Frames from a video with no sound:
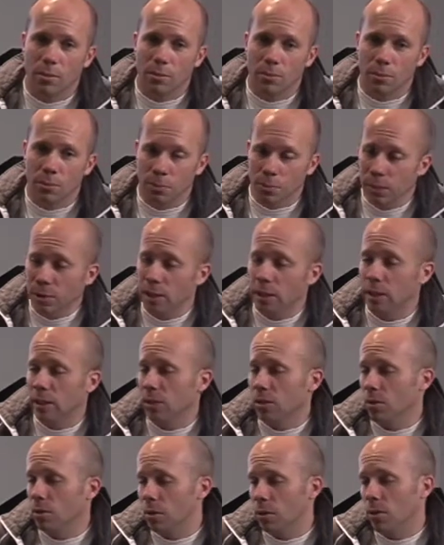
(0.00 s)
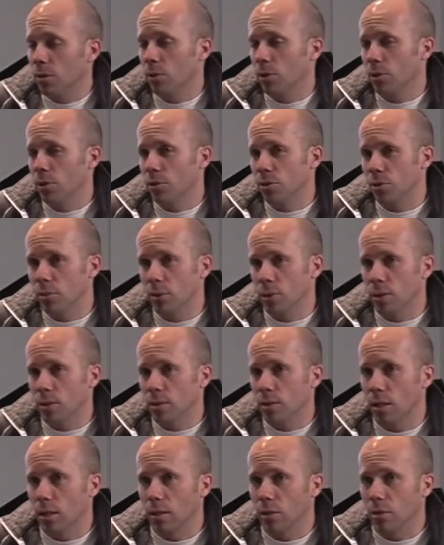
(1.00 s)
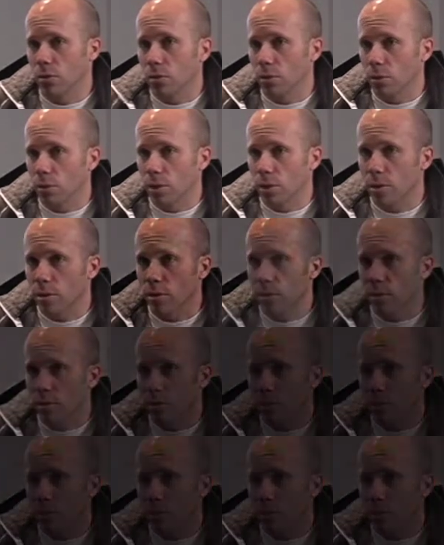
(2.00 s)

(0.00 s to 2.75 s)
really all we are doing is telling stories.